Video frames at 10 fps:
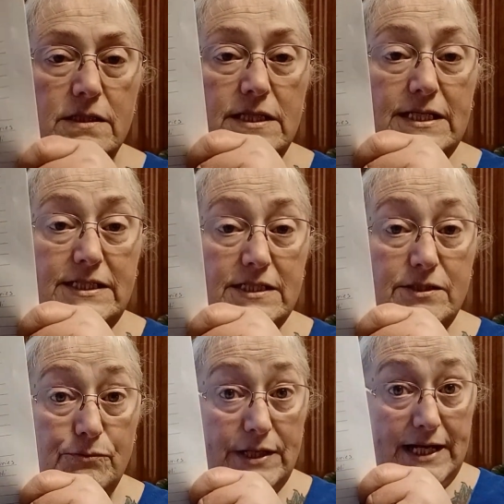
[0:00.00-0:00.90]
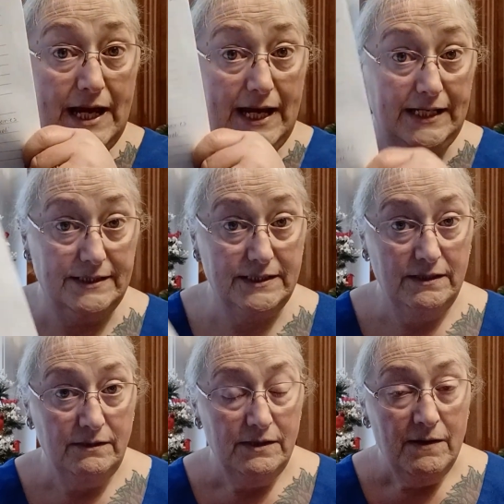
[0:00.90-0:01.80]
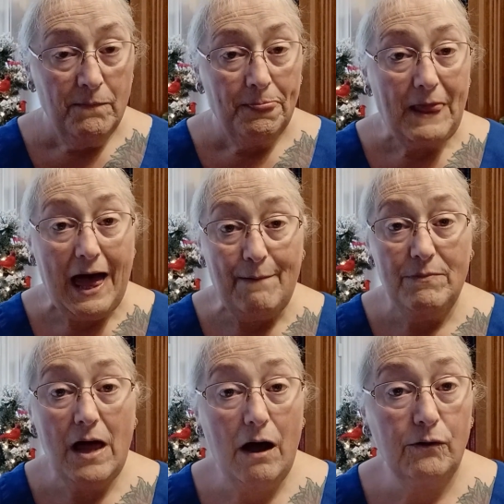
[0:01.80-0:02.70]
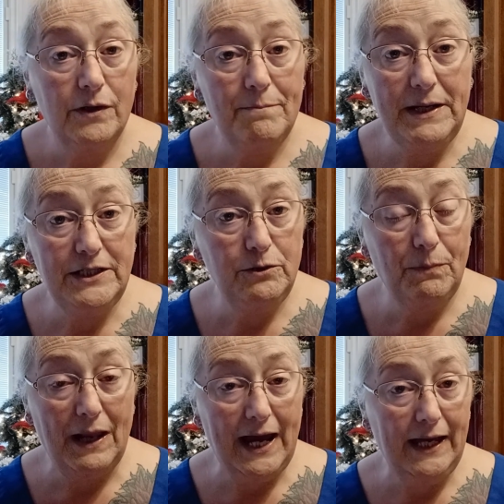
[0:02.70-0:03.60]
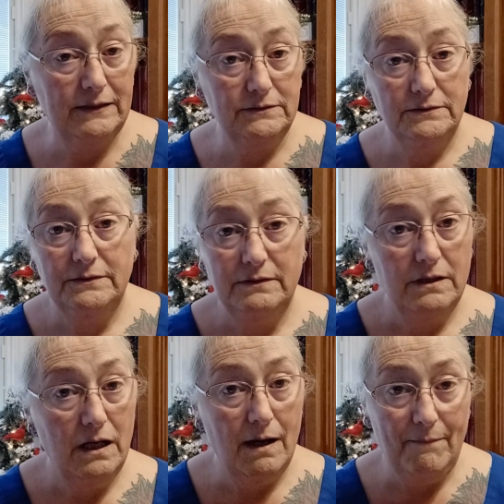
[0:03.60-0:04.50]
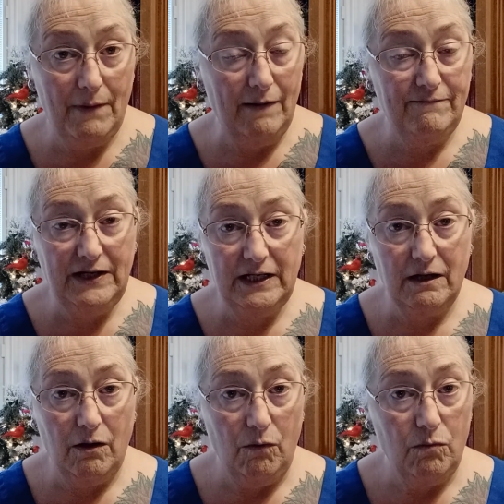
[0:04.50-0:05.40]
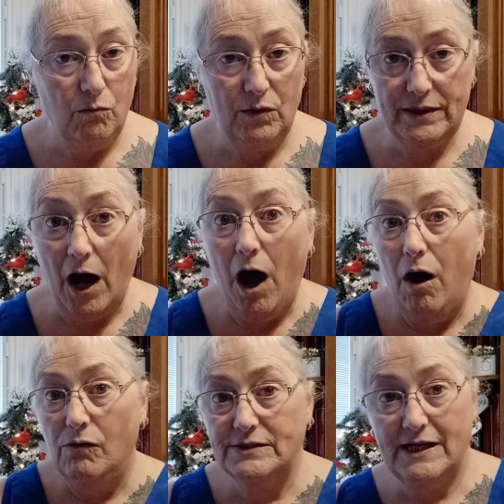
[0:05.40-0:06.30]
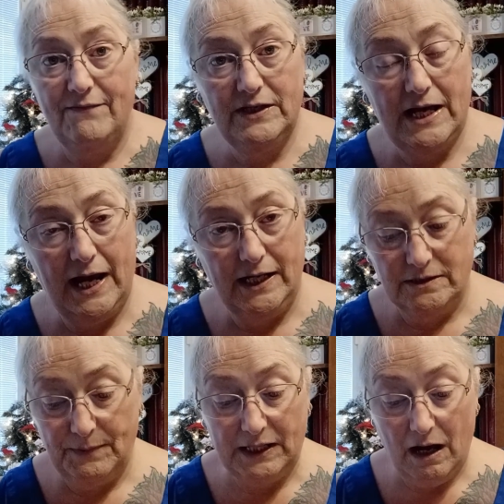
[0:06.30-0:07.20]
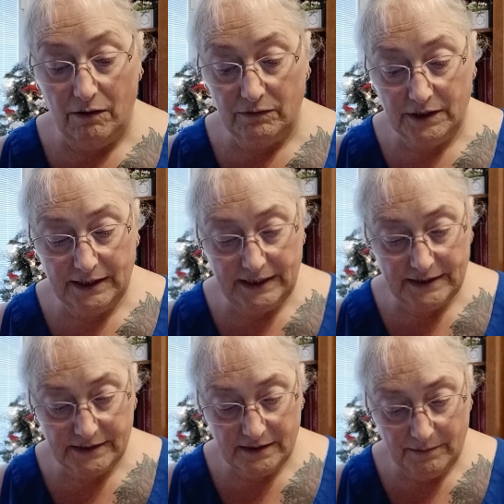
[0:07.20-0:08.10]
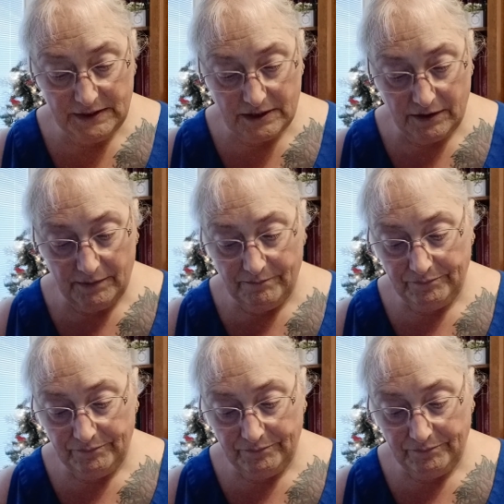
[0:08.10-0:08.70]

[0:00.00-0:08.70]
This is 3 days. I'm not going to mean you playing a video with all 7 days because, look at this. Let me show you.